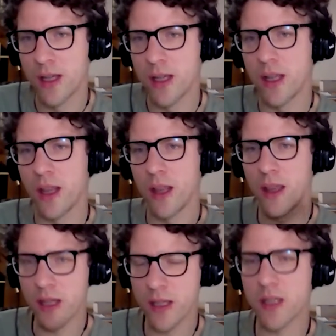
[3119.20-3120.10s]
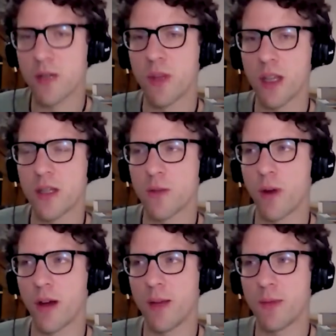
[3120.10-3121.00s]
Okay. This is
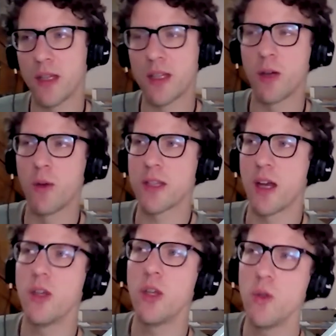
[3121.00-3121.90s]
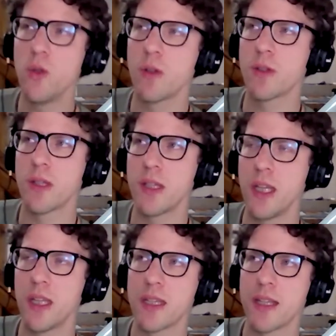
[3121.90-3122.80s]
where it comes in. So it's unusual to
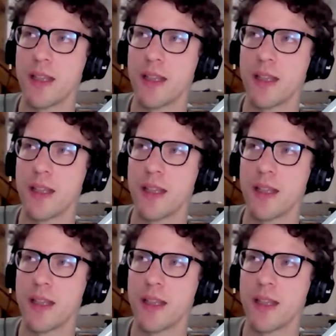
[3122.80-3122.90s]
see this